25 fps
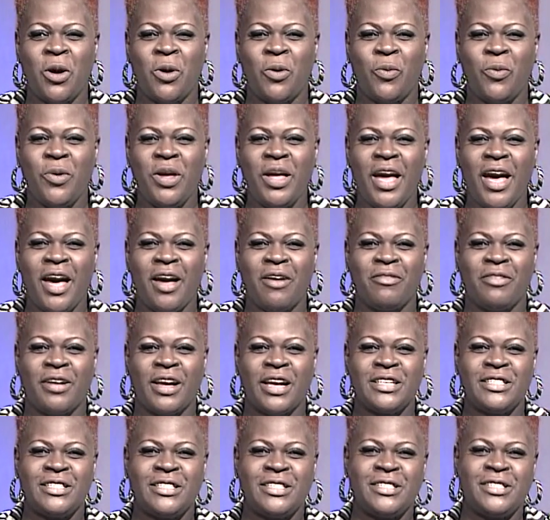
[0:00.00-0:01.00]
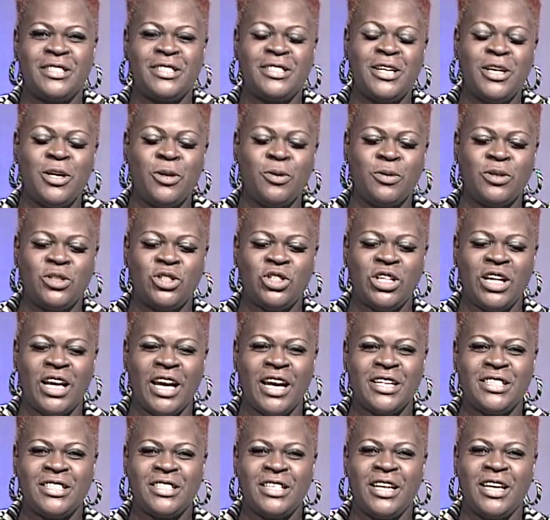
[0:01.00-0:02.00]
We have our distinguished
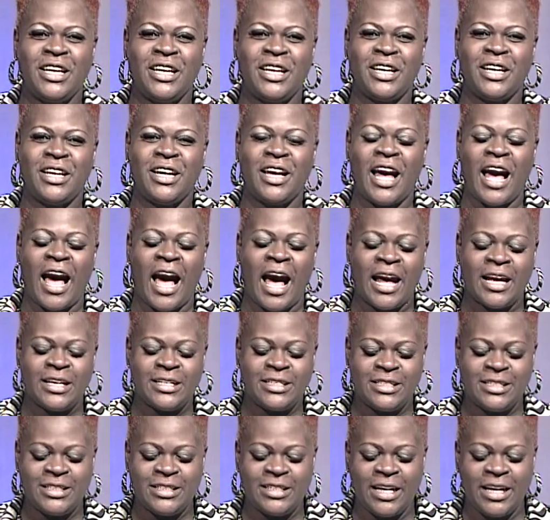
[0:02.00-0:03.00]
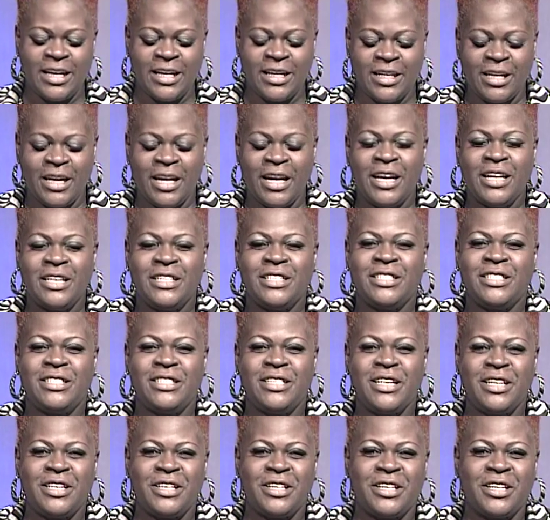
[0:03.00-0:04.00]
guest here, our state
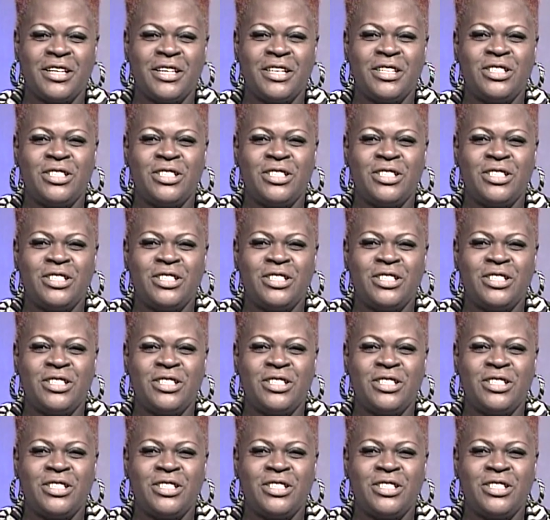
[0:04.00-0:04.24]
senator,